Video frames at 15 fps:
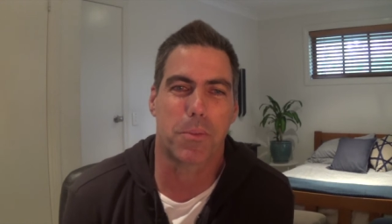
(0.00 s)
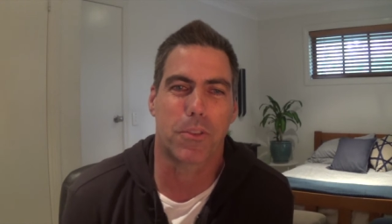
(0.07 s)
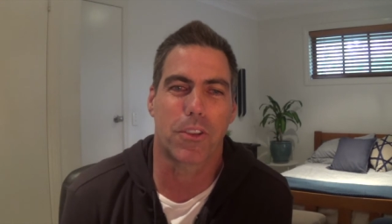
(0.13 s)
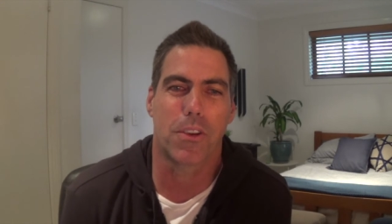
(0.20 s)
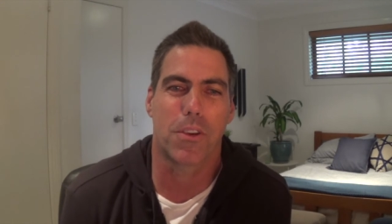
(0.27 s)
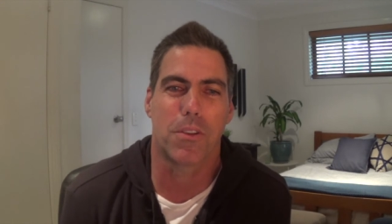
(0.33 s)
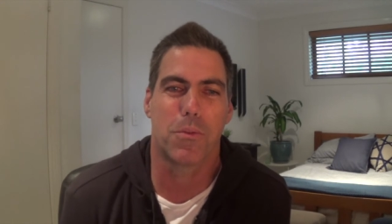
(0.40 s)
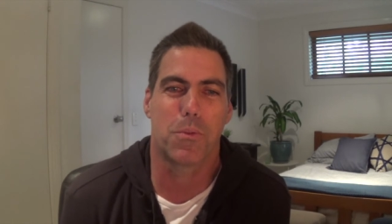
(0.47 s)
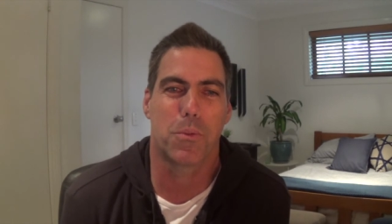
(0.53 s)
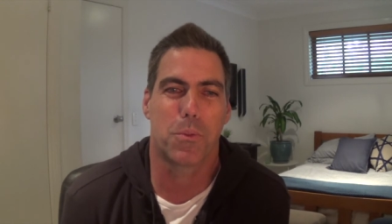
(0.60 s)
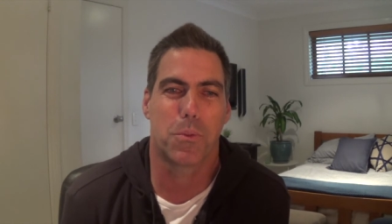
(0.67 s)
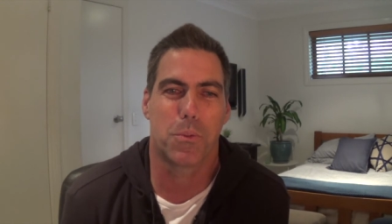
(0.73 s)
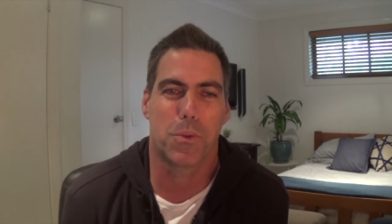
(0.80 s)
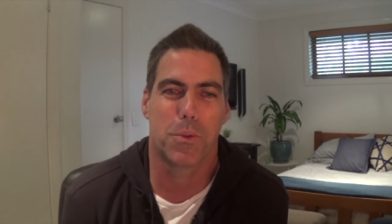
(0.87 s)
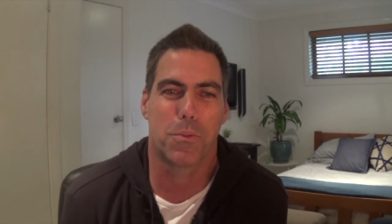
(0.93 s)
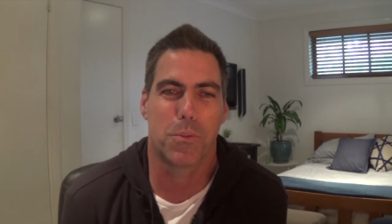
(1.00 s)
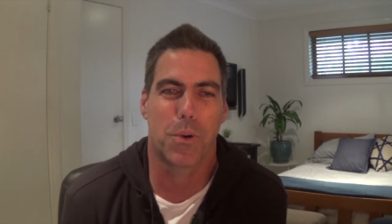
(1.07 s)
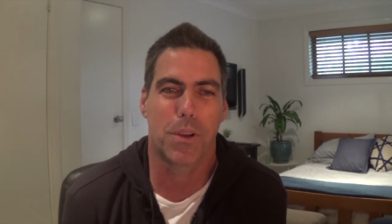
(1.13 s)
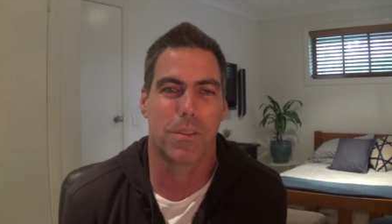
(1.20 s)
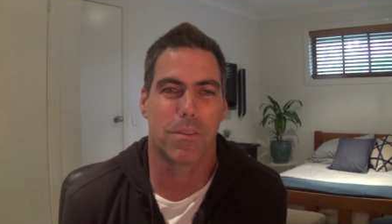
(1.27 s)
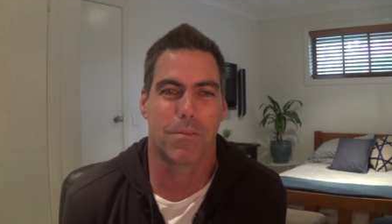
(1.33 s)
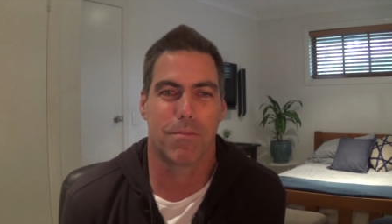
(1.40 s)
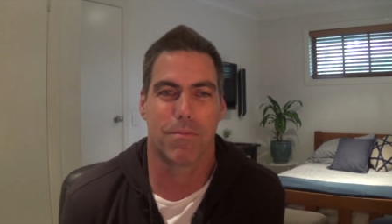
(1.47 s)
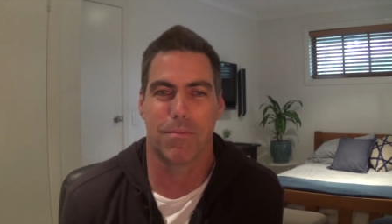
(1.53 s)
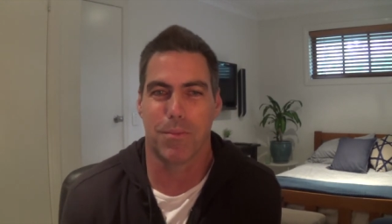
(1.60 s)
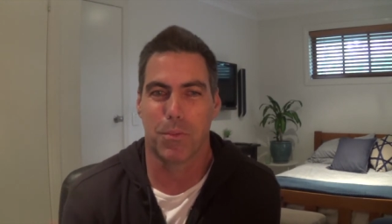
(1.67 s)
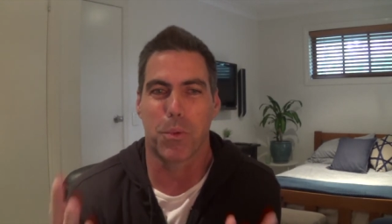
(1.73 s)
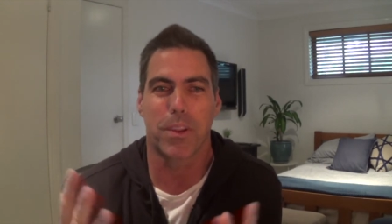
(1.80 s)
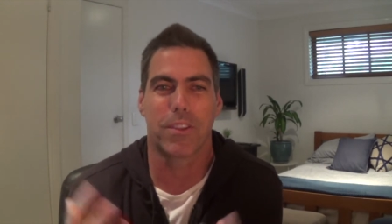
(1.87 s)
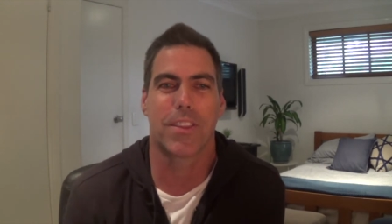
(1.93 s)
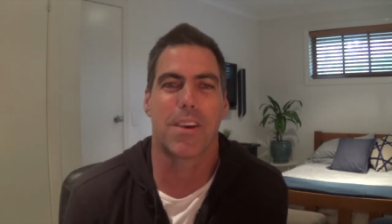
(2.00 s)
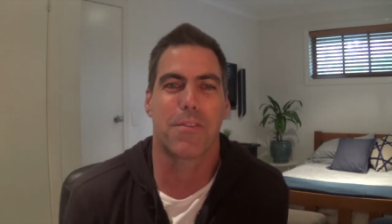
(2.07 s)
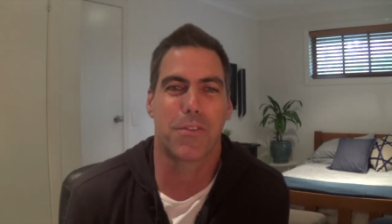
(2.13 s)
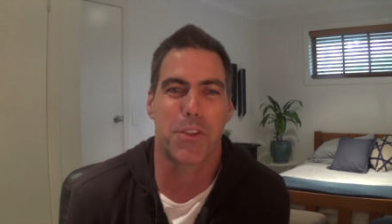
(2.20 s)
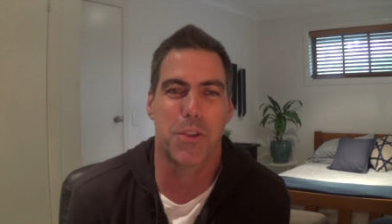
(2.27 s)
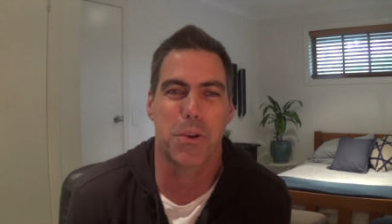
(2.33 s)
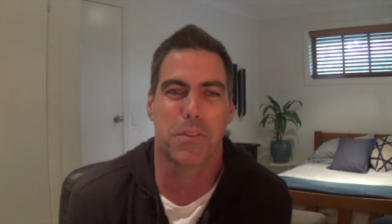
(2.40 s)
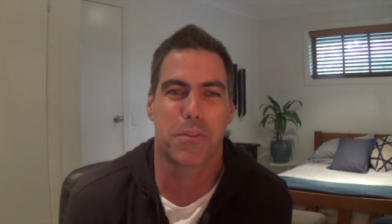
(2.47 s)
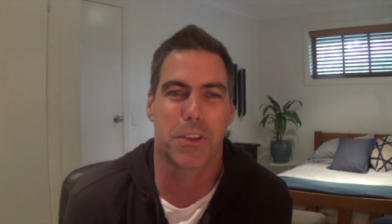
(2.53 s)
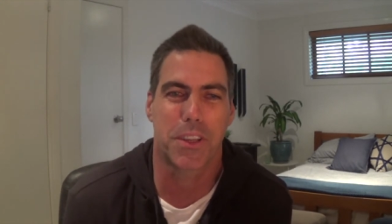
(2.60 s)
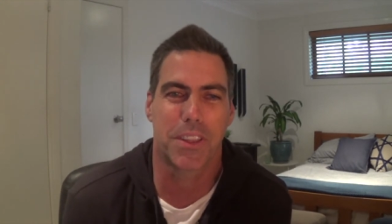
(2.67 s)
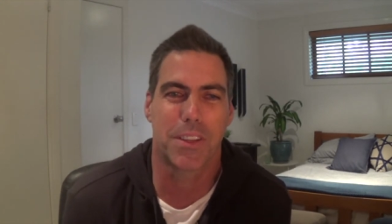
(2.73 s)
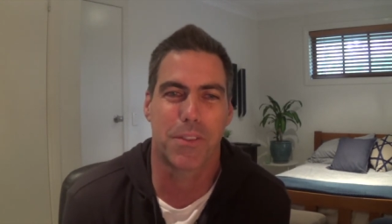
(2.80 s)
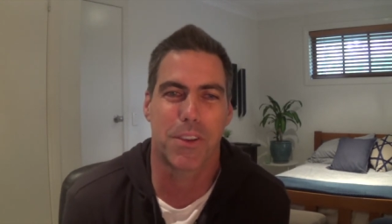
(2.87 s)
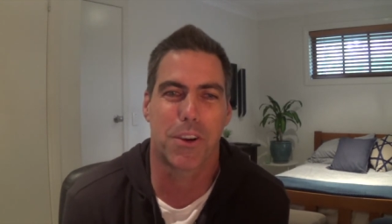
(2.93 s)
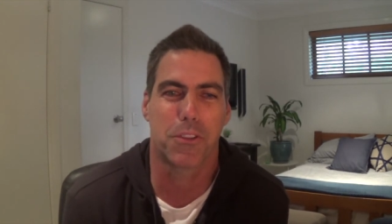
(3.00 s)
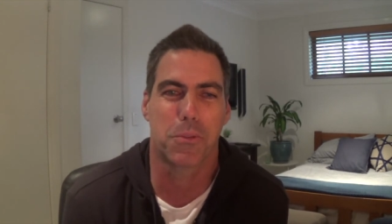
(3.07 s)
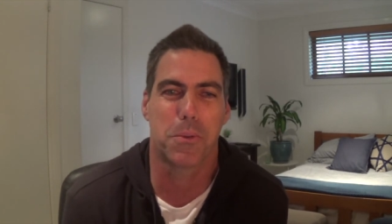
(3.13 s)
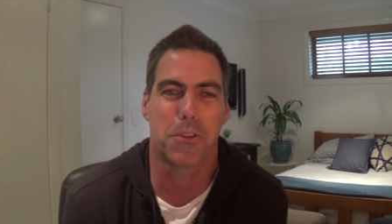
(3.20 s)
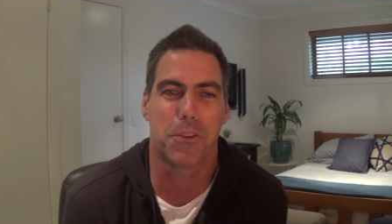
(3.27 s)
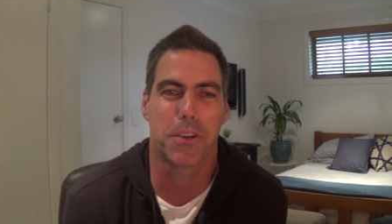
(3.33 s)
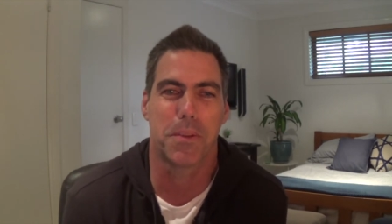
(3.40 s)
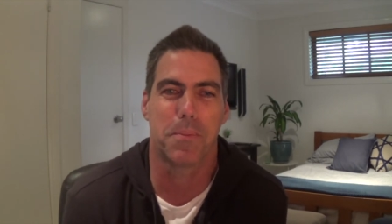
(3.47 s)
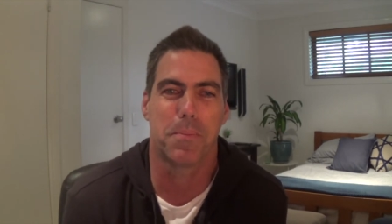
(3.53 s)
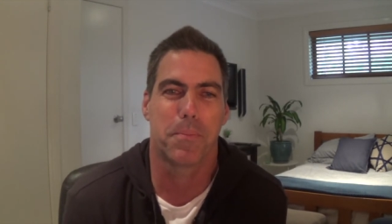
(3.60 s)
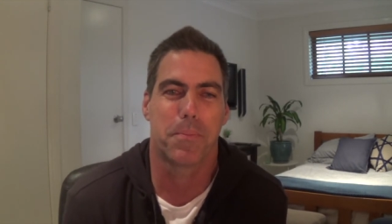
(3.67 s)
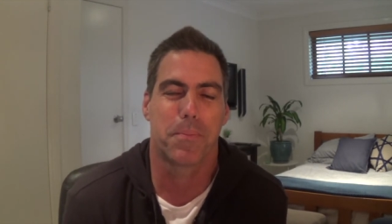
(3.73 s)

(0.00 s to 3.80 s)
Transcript: So what is that for you if you could live the ultimate dream?